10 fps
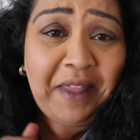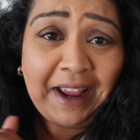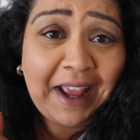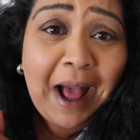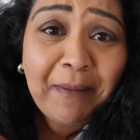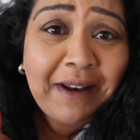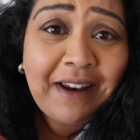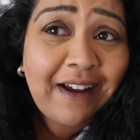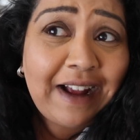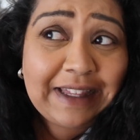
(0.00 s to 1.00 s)
their
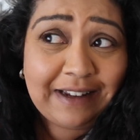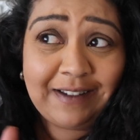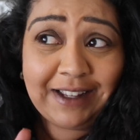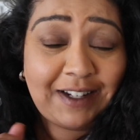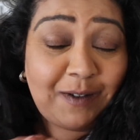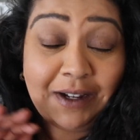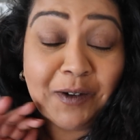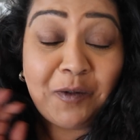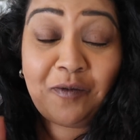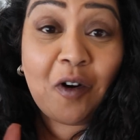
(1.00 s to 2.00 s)
cabinets. I was like doing
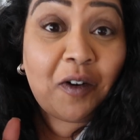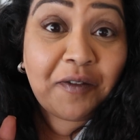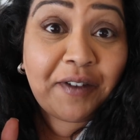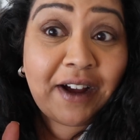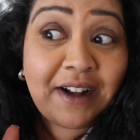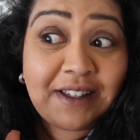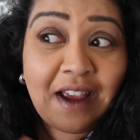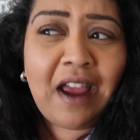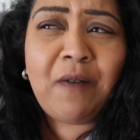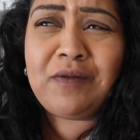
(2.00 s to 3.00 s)
it all wrong at first.
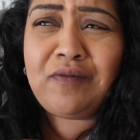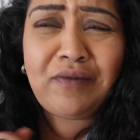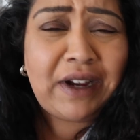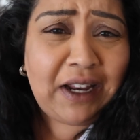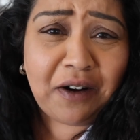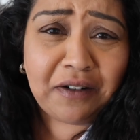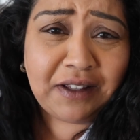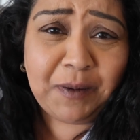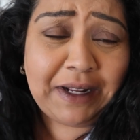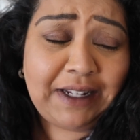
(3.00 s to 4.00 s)
It was really hot
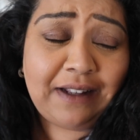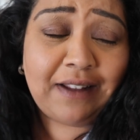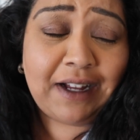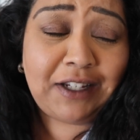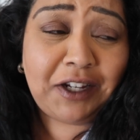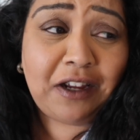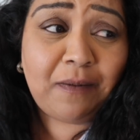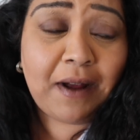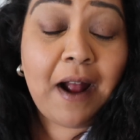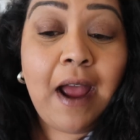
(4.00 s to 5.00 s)
and sweaty in there too.
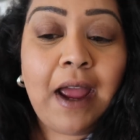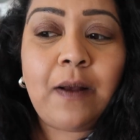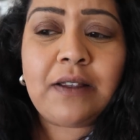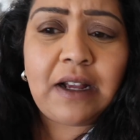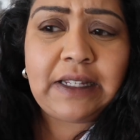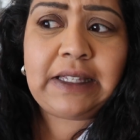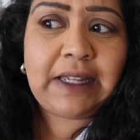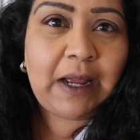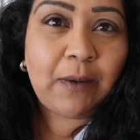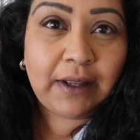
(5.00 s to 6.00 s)
But it was nice to
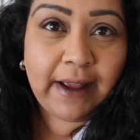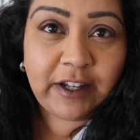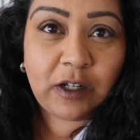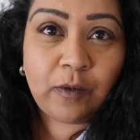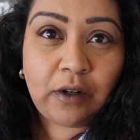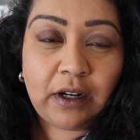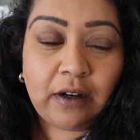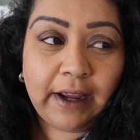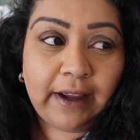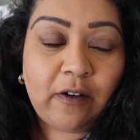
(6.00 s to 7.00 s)
see what the kitchen will look
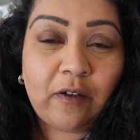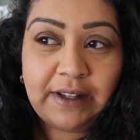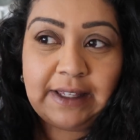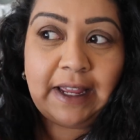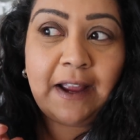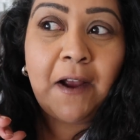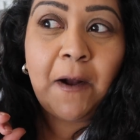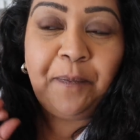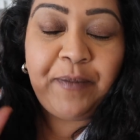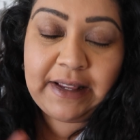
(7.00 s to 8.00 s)
like. And obviously
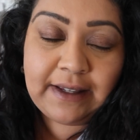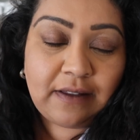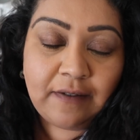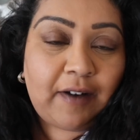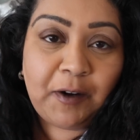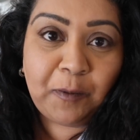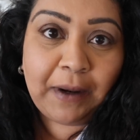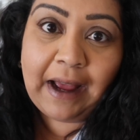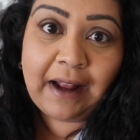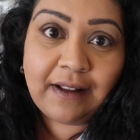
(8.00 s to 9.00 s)
this isn't the final
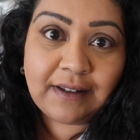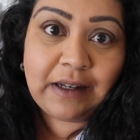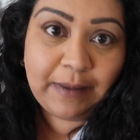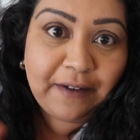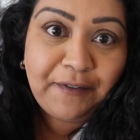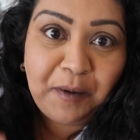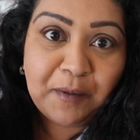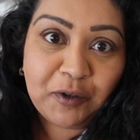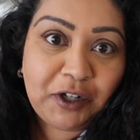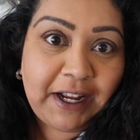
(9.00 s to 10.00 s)
plan. There's gonna be a few
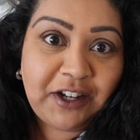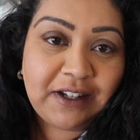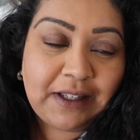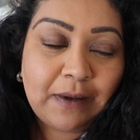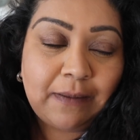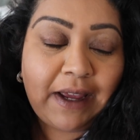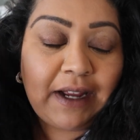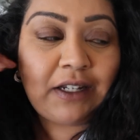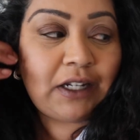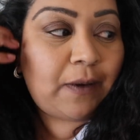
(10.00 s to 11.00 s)
more changes that we
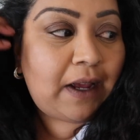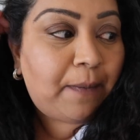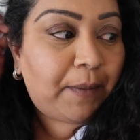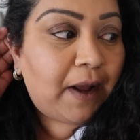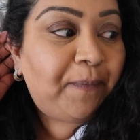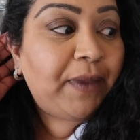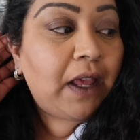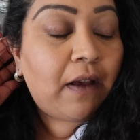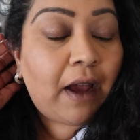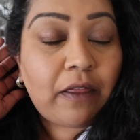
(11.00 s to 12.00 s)
make to it. But
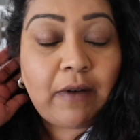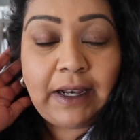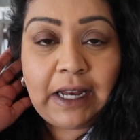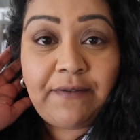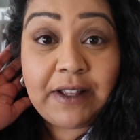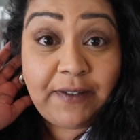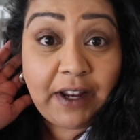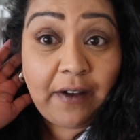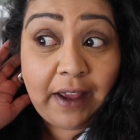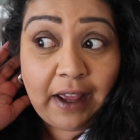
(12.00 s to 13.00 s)
I thought I'd leave this
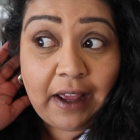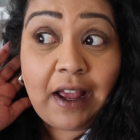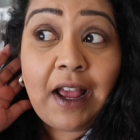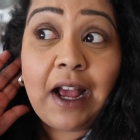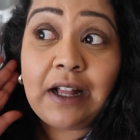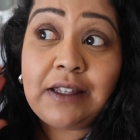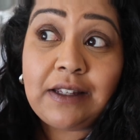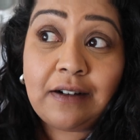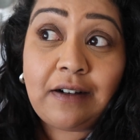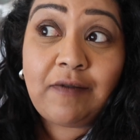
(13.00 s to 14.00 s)
video here and
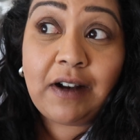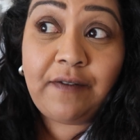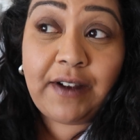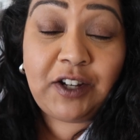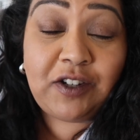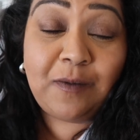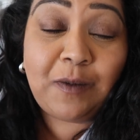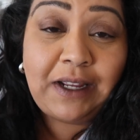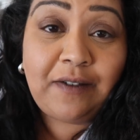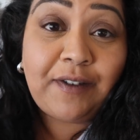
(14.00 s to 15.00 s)
start renovation
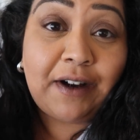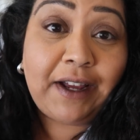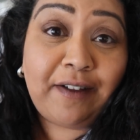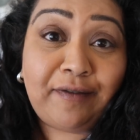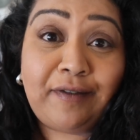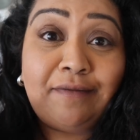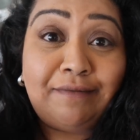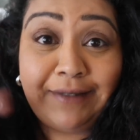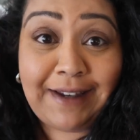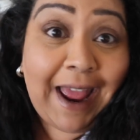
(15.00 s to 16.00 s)
week 5
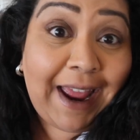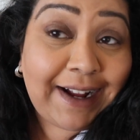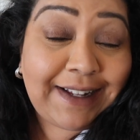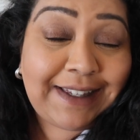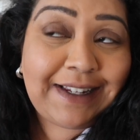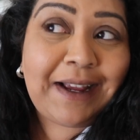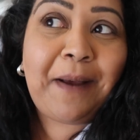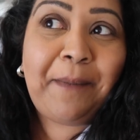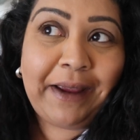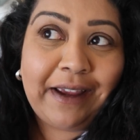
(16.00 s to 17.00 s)
next,
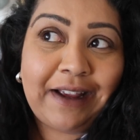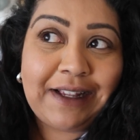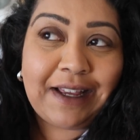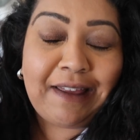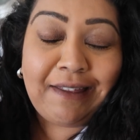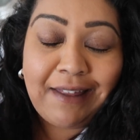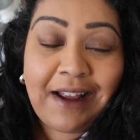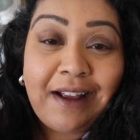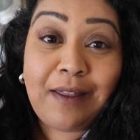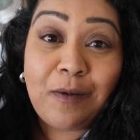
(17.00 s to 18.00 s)
because I
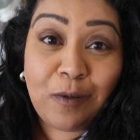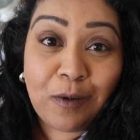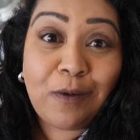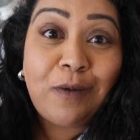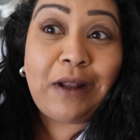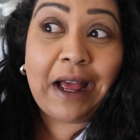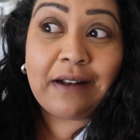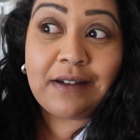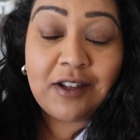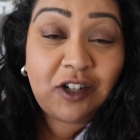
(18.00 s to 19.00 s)
think the wall
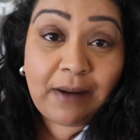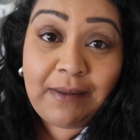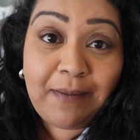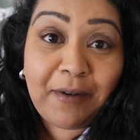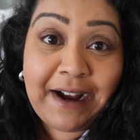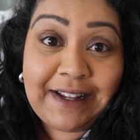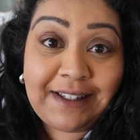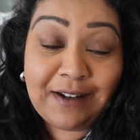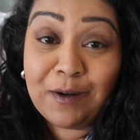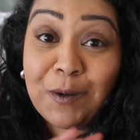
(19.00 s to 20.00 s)
and the chimney
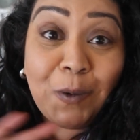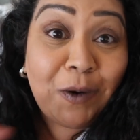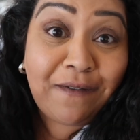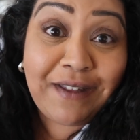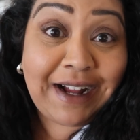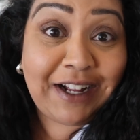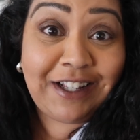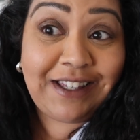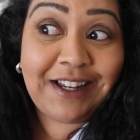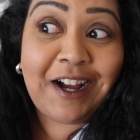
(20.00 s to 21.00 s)
breast and all of that
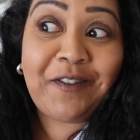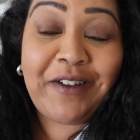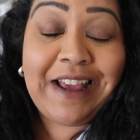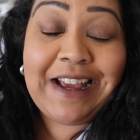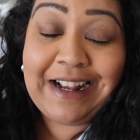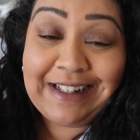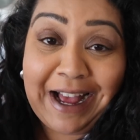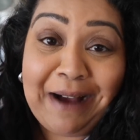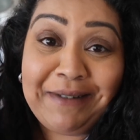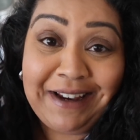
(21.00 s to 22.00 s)
good stuff is
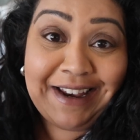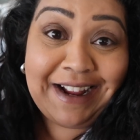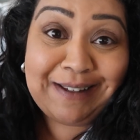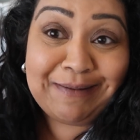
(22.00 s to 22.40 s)
happening next